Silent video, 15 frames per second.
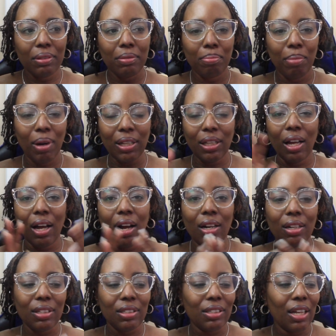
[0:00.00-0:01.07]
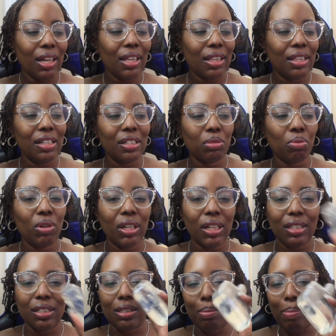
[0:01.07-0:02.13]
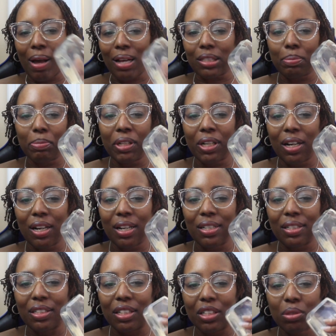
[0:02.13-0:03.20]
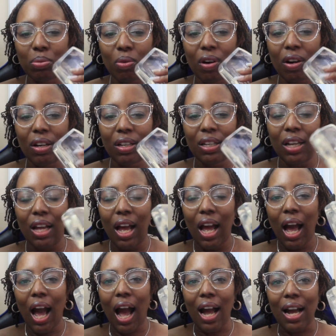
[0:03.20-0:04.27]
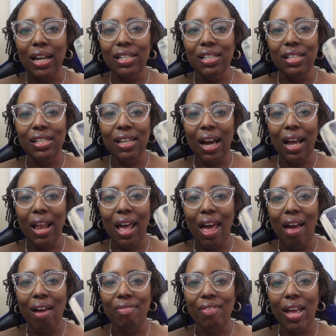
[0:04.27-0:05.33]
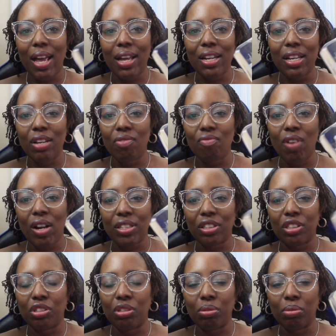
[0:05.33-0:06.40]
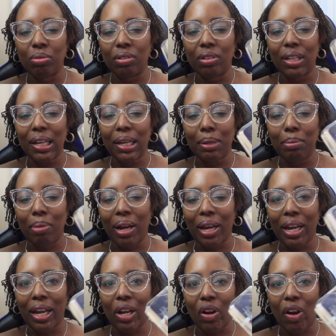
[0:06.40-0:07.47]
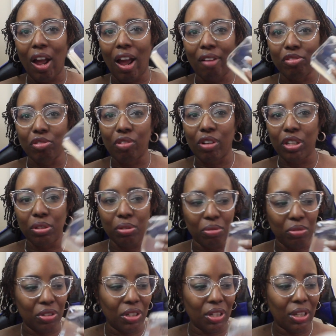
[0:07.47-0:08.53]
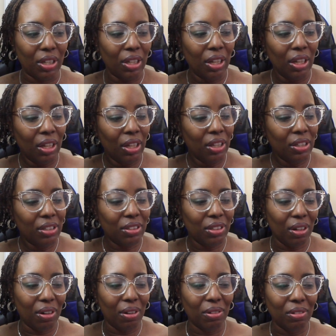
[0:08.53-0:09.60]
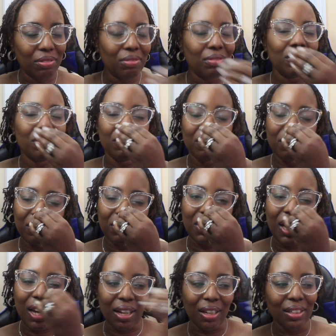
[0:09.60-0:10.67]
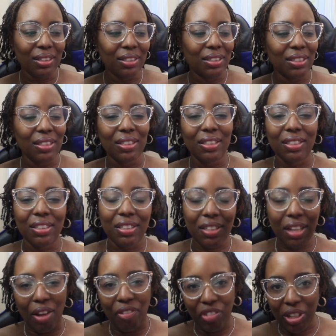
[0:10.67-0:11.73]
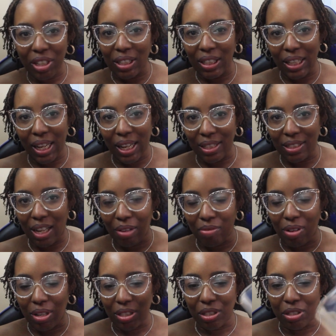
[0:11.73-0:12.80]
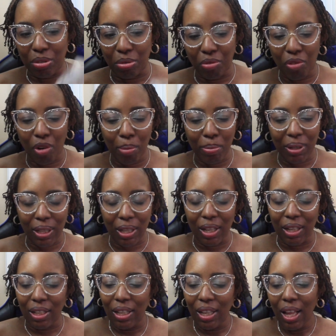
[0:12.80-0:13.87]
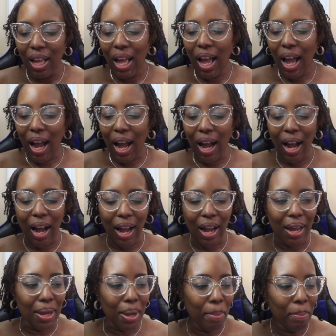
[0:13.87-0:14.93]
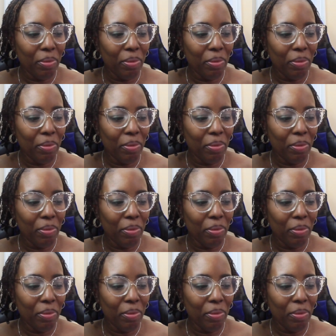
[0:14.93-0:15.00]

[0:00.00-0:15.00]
my locks, this one is the best, because this one I did not have any residue in my hair after I used it. So yeah, this is definitely anti-residue formula. I